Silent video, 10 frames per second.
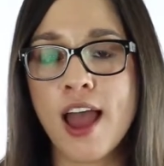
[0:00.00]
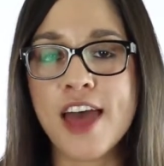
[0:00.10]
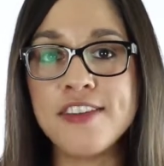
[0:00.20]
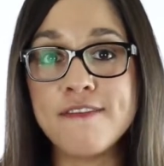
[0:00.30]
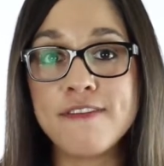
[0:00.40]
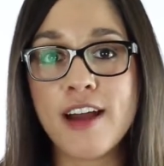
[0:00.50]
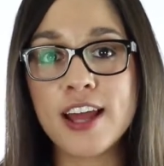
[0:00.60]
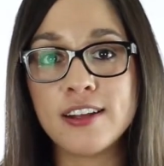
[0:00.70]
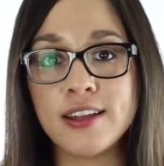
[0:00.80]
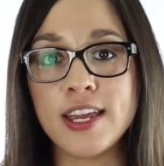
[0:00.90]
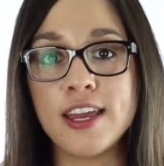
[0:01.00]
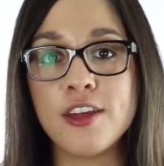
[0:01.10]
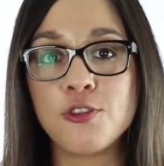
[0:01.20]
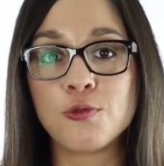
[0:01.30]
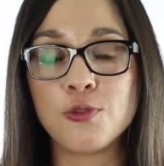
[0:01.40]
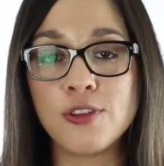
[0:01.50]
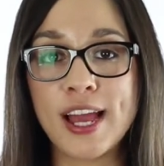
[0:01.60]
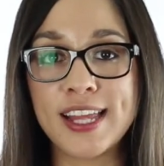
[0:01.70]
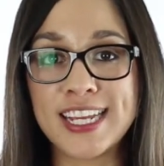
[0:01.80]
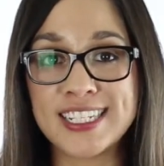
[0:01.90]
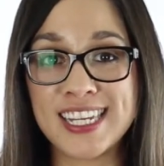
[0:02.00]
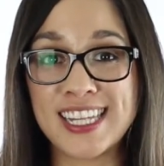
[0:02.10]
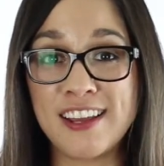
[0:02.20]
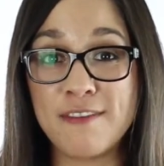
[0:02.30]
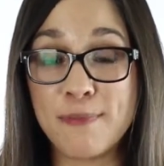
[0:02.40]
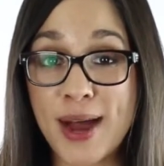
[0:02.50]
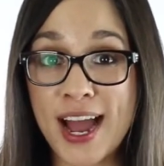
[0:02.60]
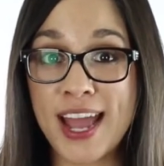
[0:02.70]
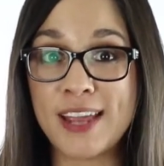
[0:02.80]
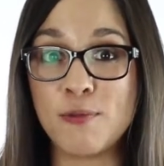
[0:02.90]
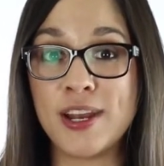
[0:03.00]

And then finally, the rule I like to live by